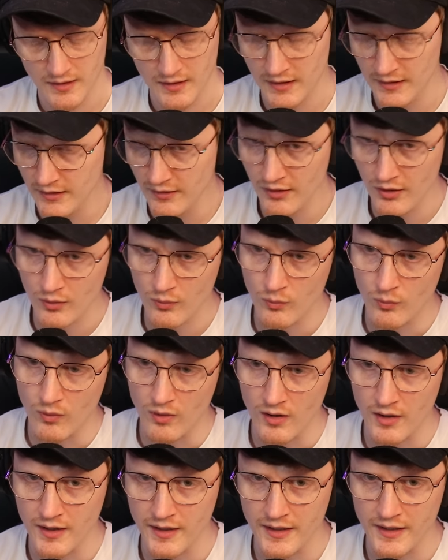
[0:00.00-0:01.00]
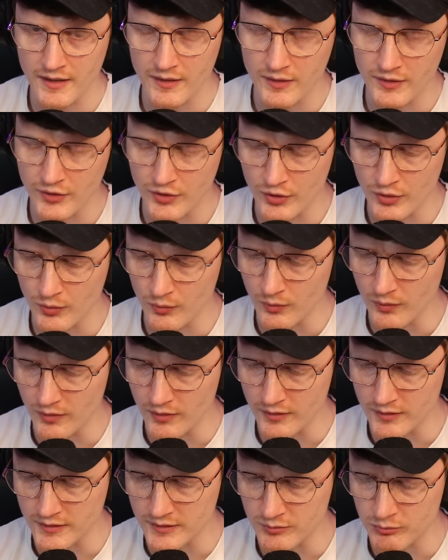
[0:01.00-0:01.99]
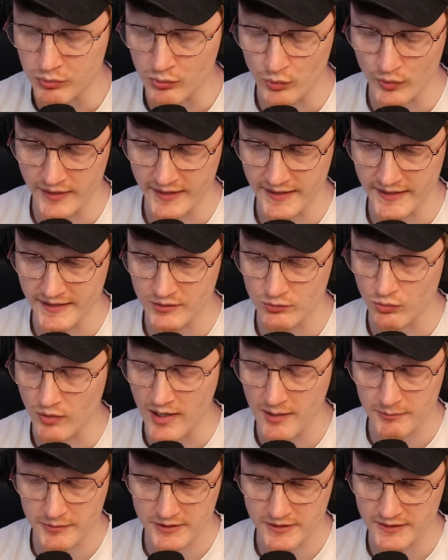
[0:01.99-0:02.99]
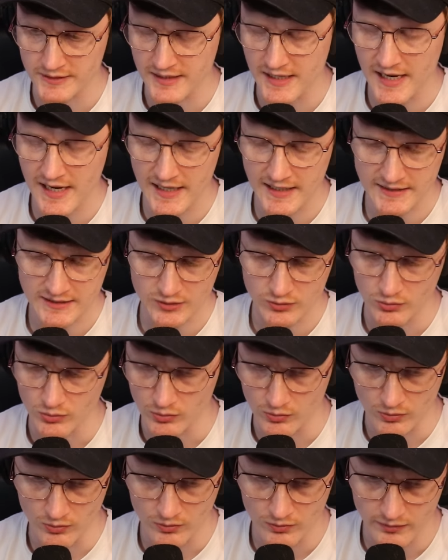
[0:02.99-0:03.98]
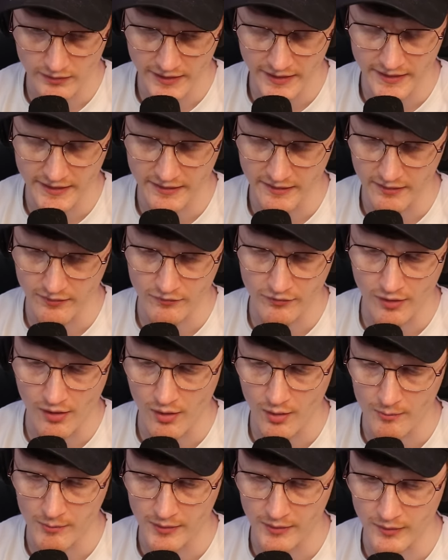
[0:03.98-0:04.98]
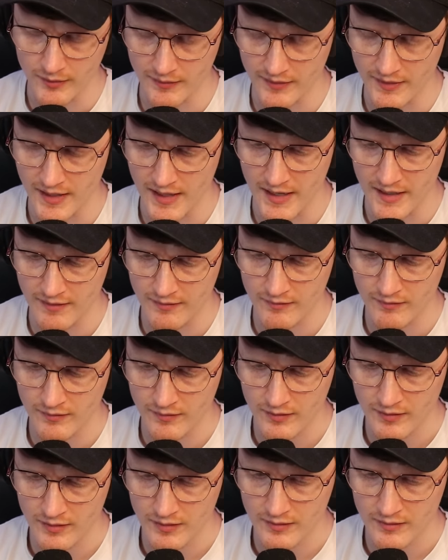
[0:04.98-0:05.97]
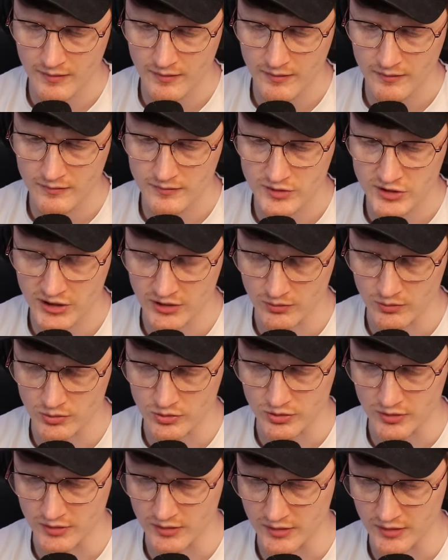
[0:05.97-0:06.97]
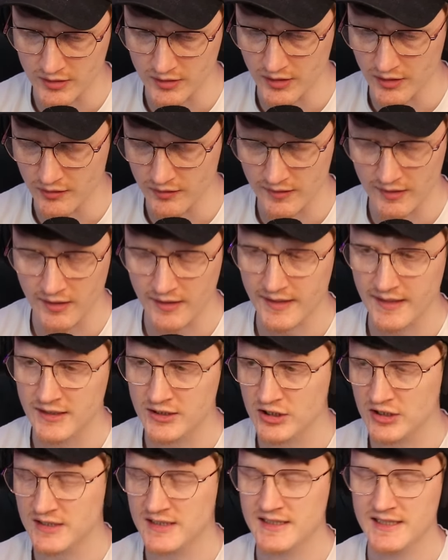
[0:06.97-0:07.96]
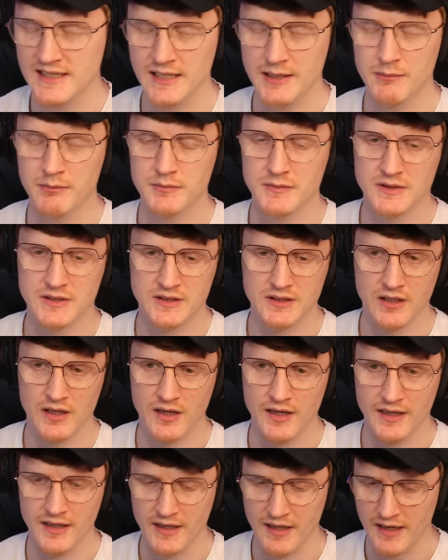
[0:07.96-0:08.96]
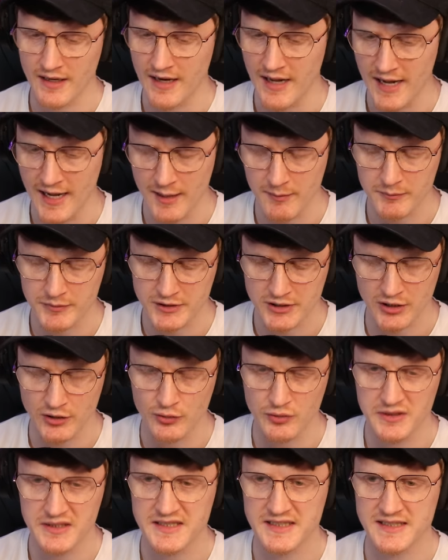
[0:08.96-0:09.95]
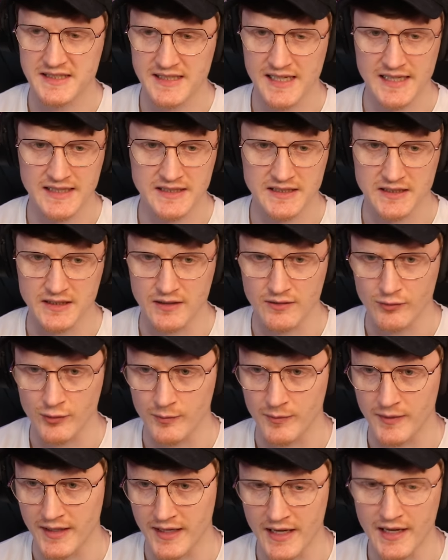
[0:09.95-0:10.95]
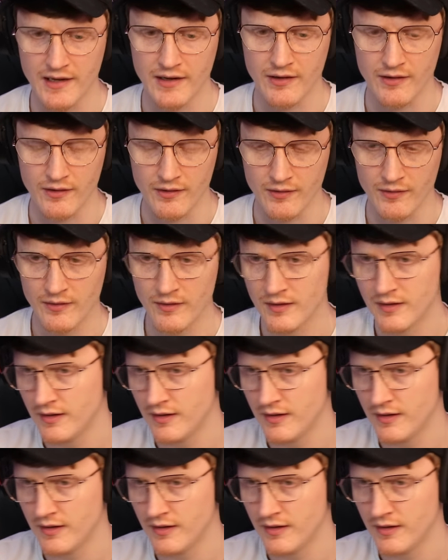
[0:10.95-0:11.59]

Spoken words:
I don't know why you would breed raptors at all in an environment that children could go, like, it just seems like an absolute disaster from the get-go.